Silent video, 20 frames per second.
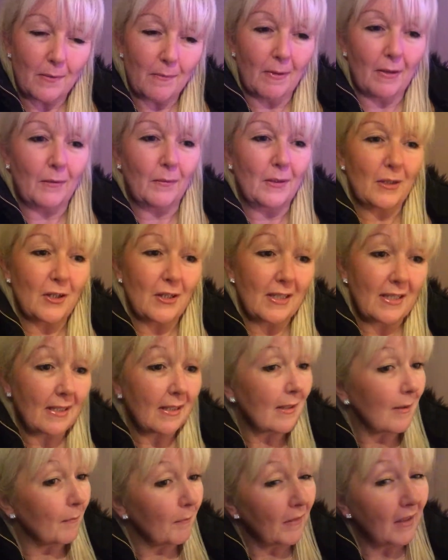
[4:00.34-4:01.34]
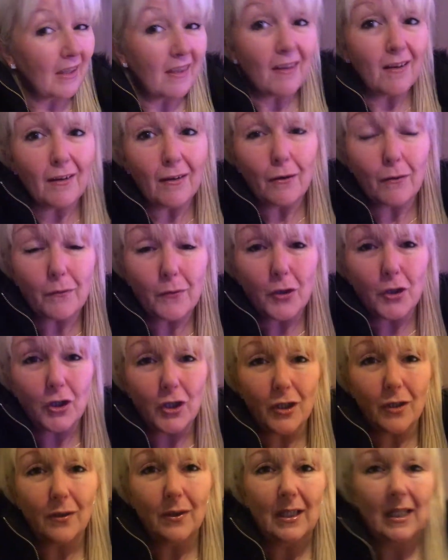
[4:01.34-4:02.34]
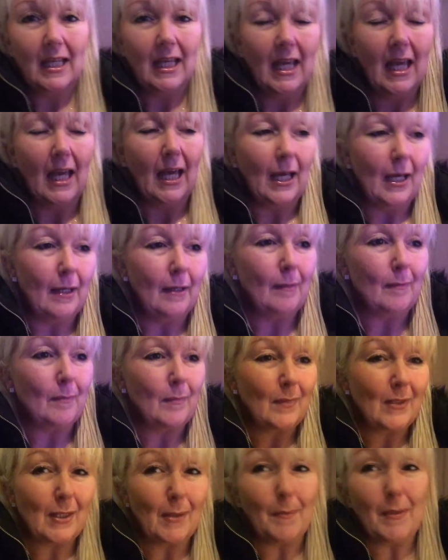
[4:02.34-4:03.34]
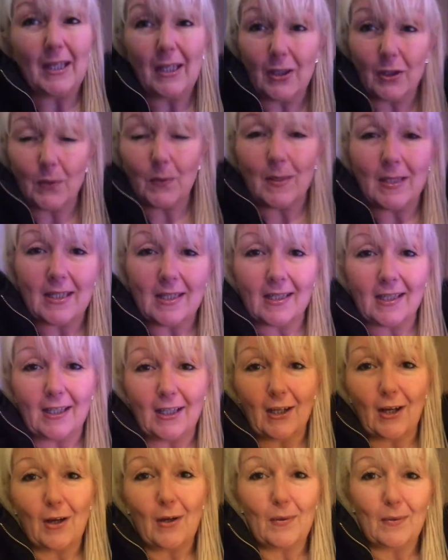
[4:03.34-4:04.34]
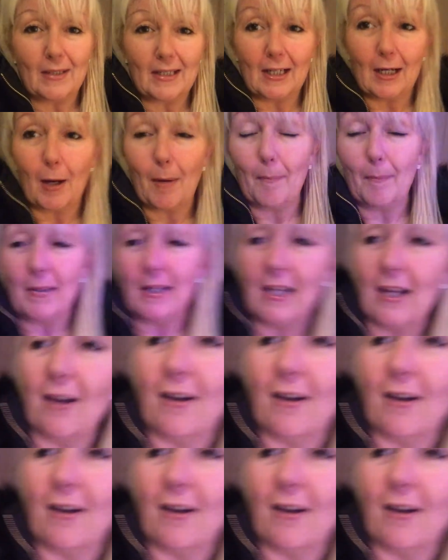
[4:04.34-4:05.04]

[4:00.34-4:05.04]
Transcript: as well which isn't something that I often do um, so me and the twins are going to go and accompany